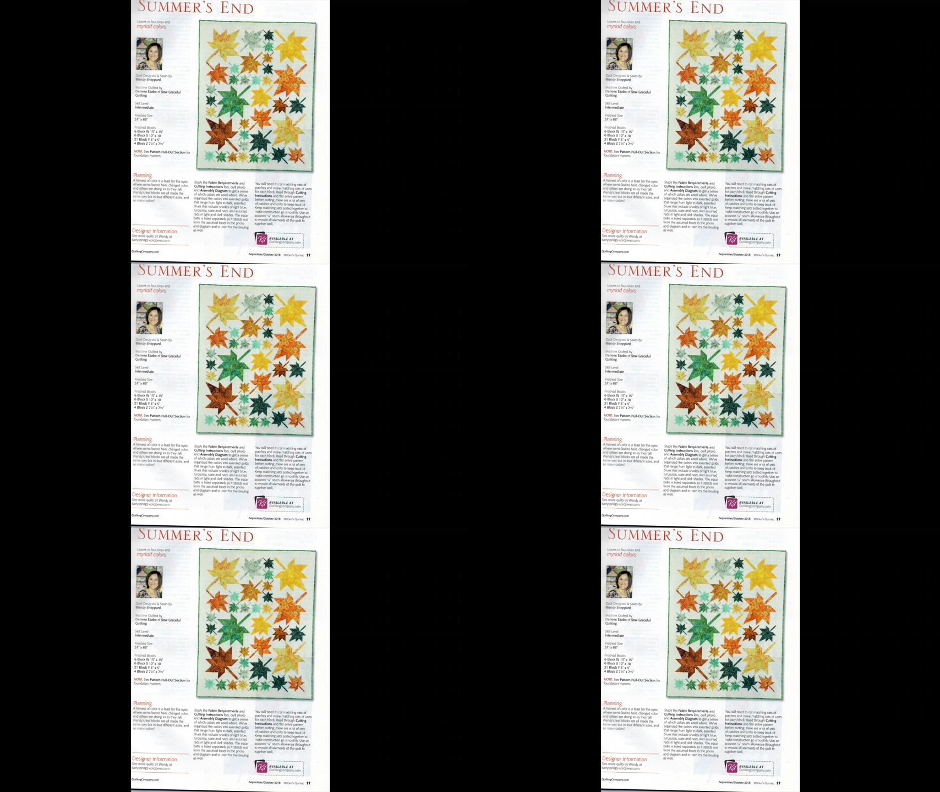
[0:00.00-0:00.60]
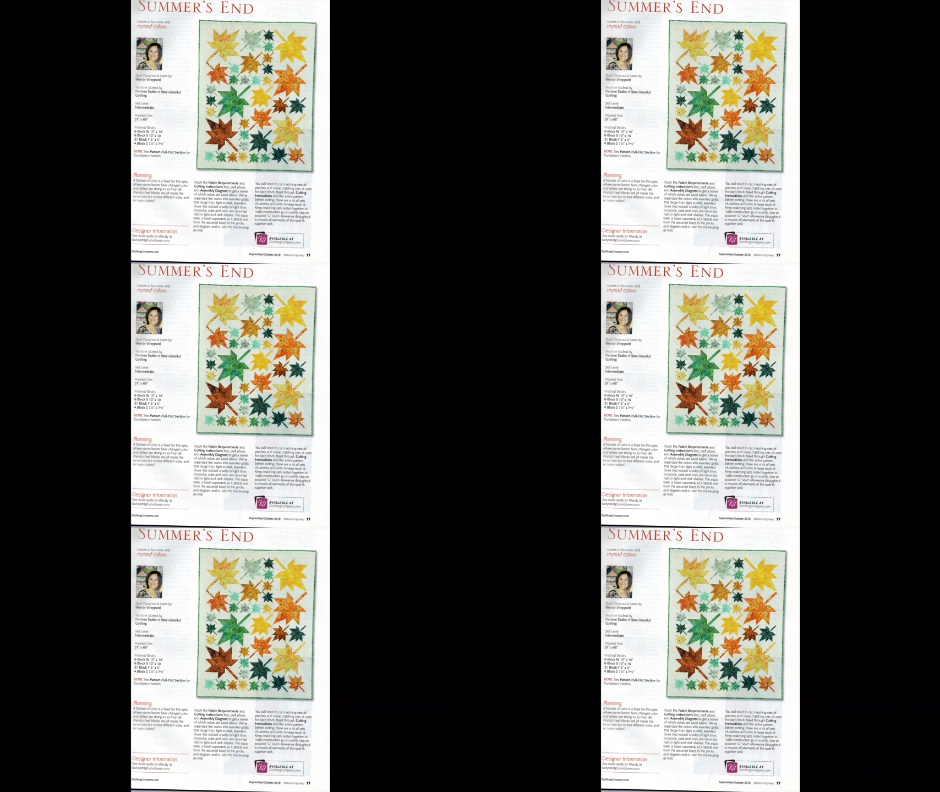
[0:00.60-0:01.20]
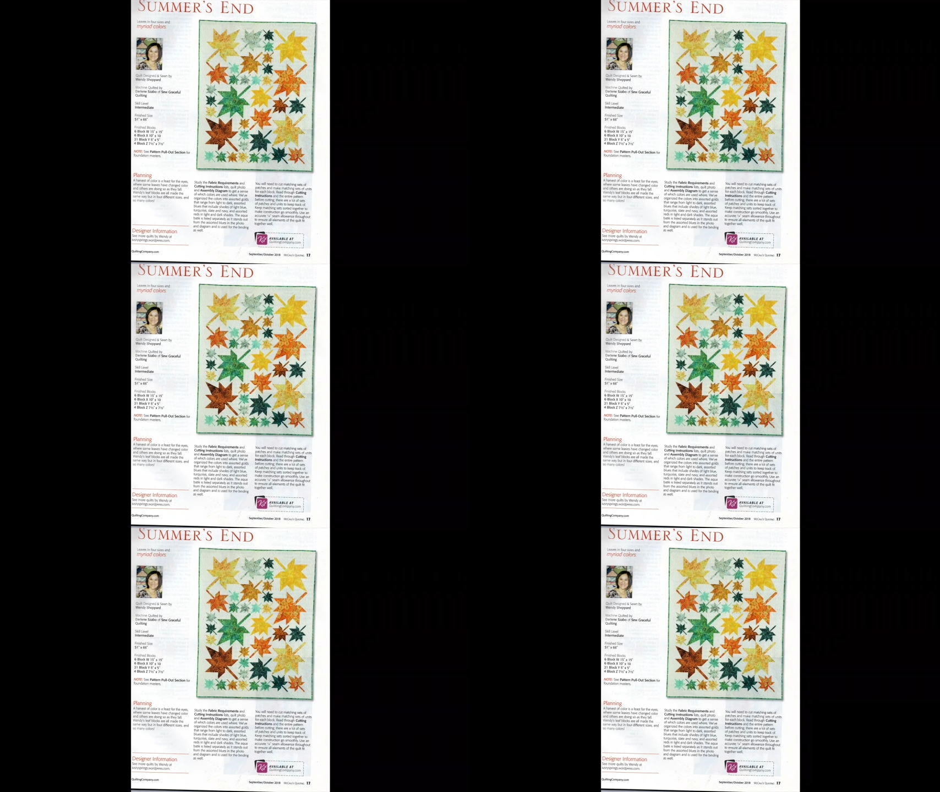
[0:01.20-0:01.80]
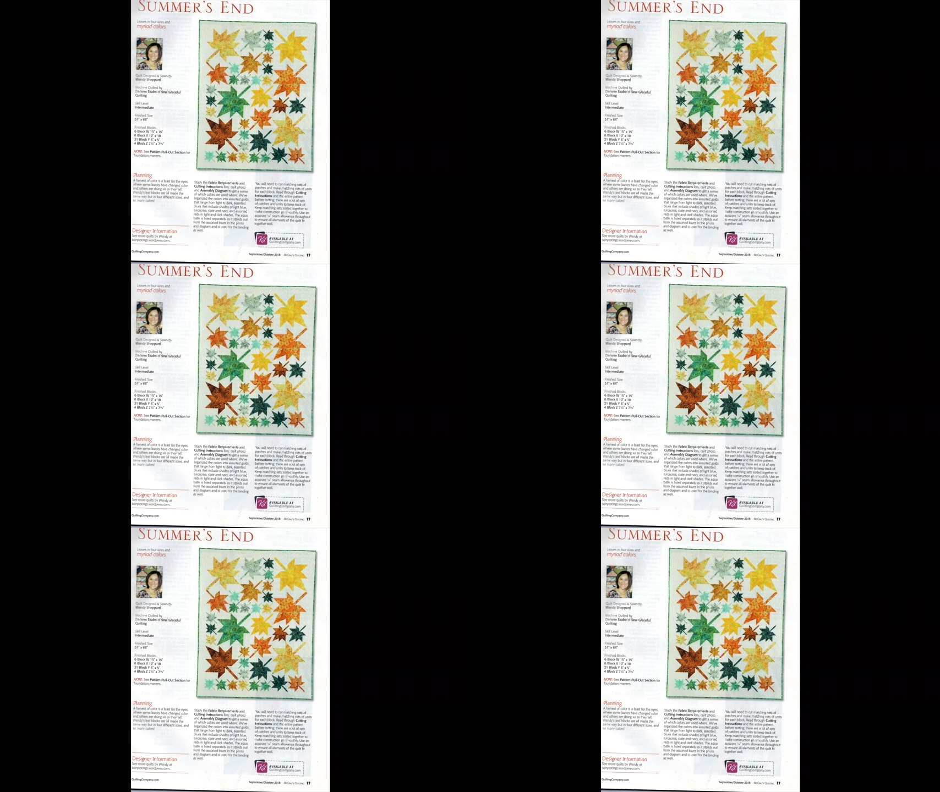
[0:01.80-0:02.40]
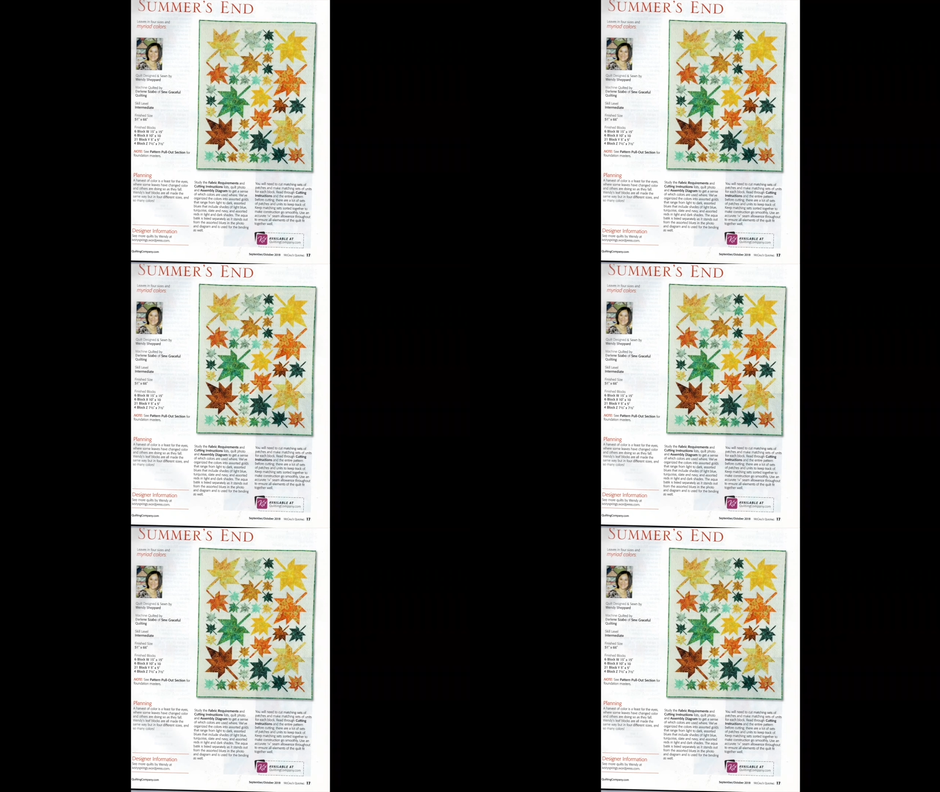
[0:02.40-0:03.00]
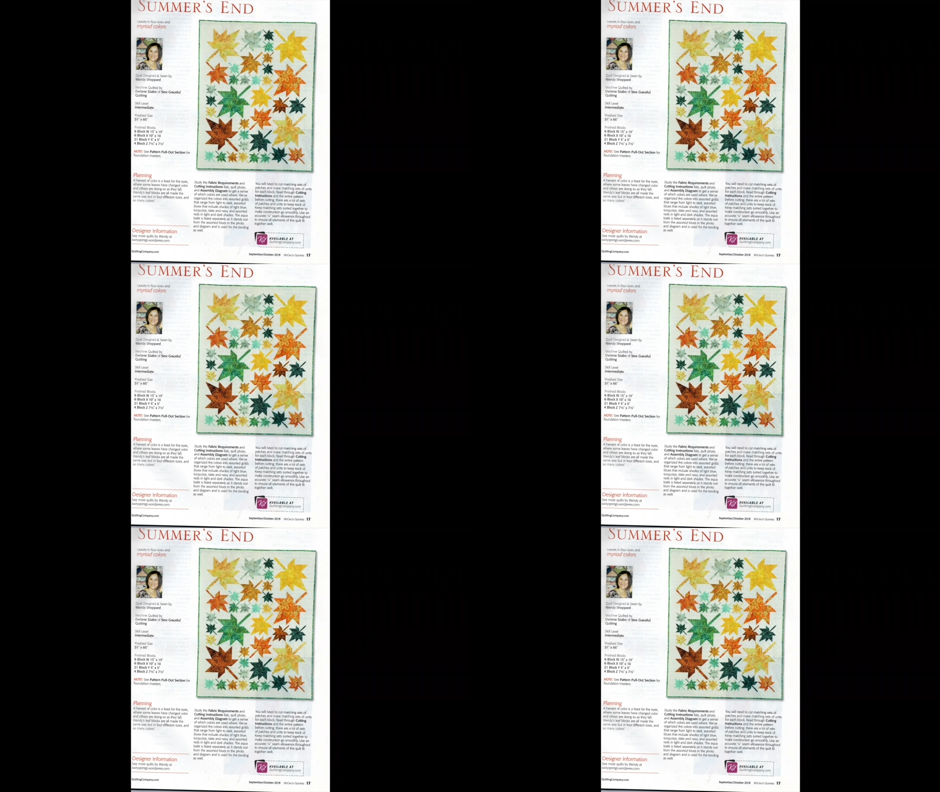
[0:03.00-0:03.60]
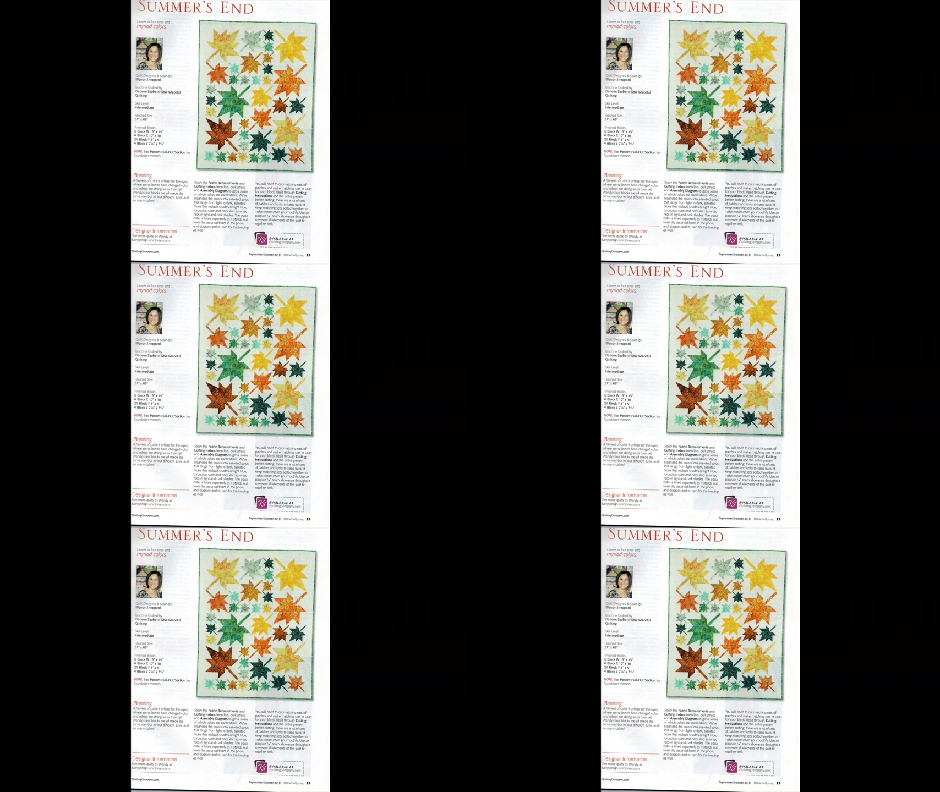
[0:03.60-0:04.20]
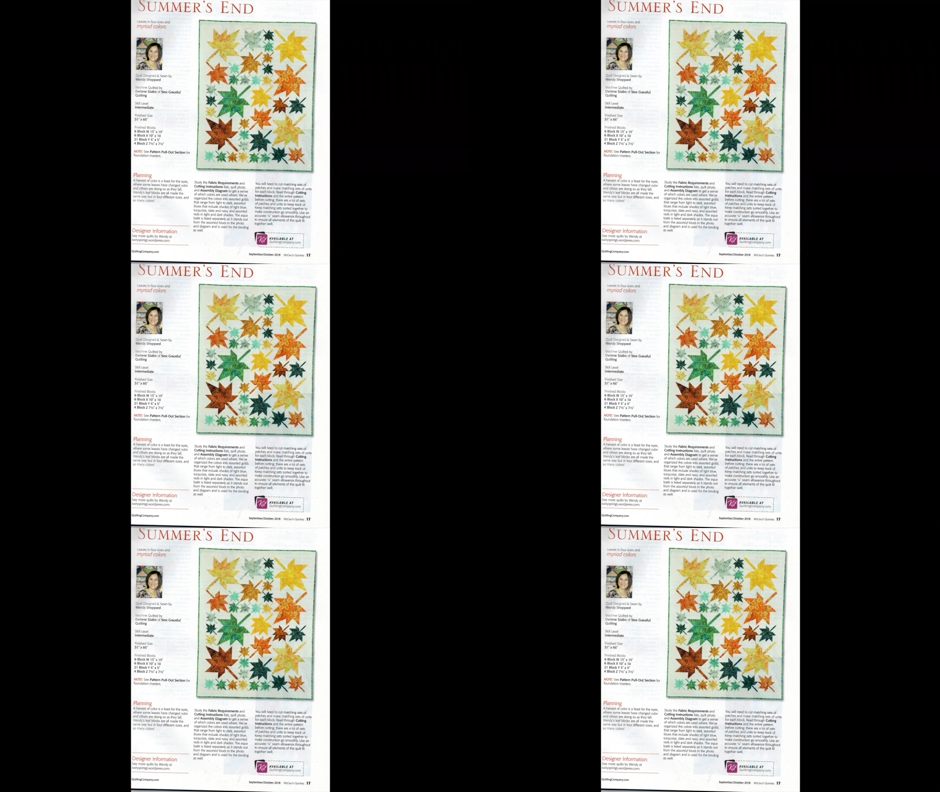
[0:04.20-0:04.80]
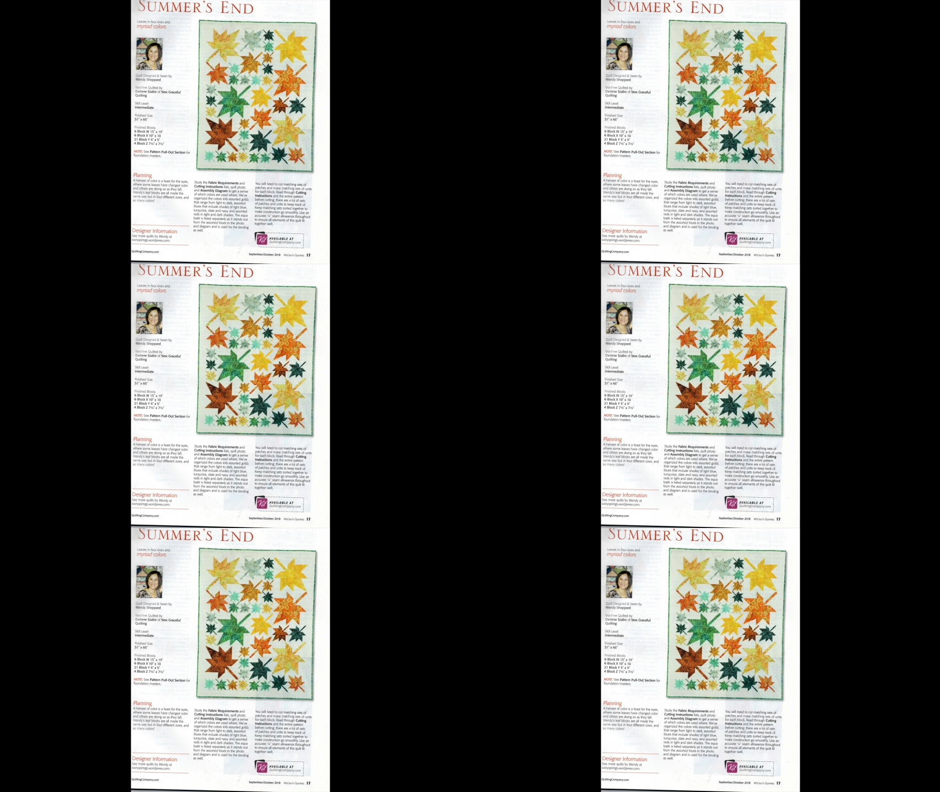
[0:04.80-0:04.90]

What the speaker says: Nobody's mouth can be seen.